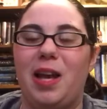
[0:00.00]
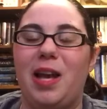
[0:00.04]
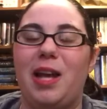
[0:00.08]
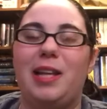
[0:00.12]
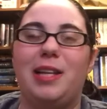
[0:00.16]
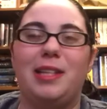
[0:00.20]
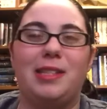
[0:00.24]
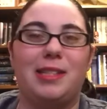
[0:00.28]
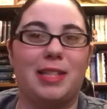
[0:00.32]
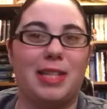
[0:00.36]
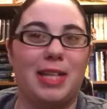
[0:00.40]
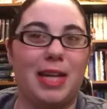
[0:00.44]

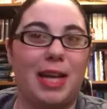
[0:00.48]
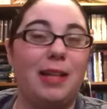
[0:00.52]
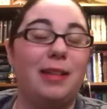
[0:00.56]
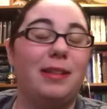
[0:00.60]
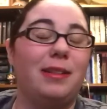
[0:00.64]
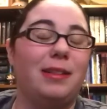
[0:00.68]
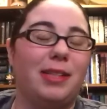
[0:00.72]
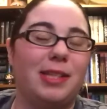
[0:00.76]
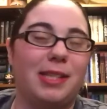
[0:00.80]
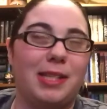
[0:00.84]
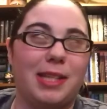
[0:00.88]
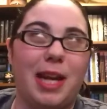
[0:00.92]

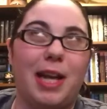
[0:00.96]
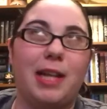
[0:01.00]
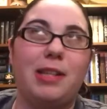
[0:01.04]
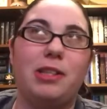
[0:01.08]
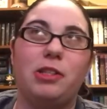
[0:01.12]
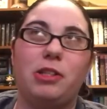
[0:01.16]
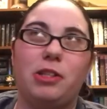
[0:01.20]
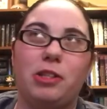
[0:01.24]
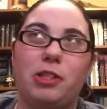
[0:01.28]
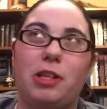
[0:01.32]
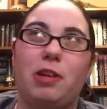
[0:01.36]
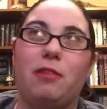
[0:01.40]

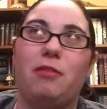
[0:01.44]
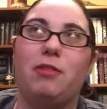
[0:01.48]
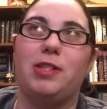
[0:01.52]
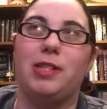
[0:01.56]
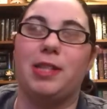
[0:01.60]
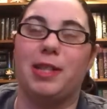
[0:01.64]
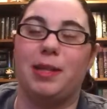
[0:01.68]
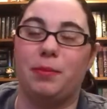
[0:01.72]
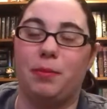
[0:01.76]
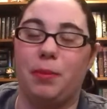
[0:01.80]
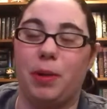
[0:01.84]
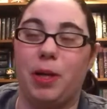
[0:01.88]
disguises herself
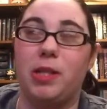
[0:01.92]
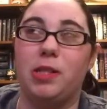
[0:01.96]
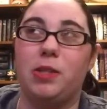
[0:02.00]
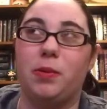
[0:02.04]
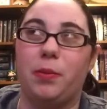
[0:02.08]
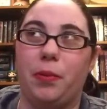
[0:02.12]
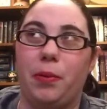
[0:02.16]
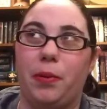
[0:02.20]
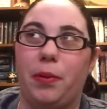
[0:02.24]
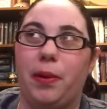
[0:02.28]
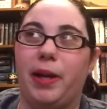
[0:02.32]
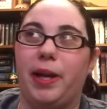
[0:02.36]
as a
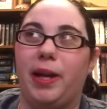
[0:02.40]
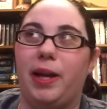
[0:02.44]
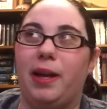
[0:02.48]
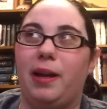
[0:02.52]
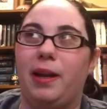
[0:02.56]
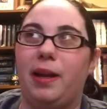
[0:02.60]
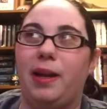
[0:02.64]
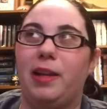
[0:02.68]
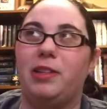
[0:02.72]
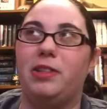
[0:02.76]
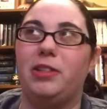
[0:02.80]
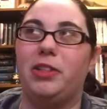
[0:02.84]
boy.
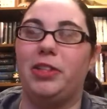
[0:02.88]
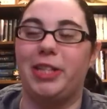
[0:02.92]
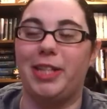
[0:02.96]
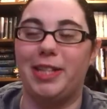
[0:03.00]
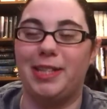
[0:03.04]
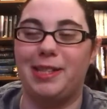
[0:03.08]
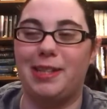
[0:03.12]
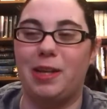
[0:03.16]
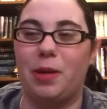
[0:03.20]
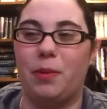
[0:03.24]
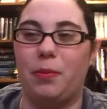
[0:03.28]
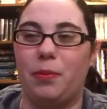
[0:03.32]
She
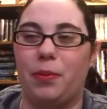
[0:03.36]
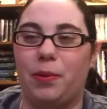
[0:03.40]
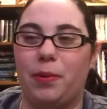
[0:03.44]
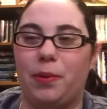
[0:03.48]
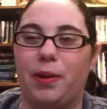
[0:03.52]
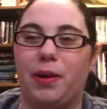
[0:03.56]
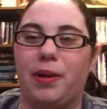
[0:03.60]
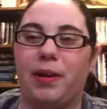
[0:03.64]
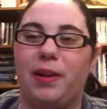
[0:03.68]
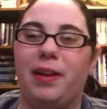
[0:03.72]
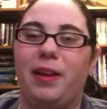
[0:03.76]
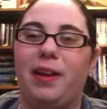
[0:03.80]
gets on
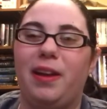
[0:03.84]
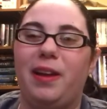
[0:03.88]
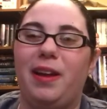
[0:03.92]
board,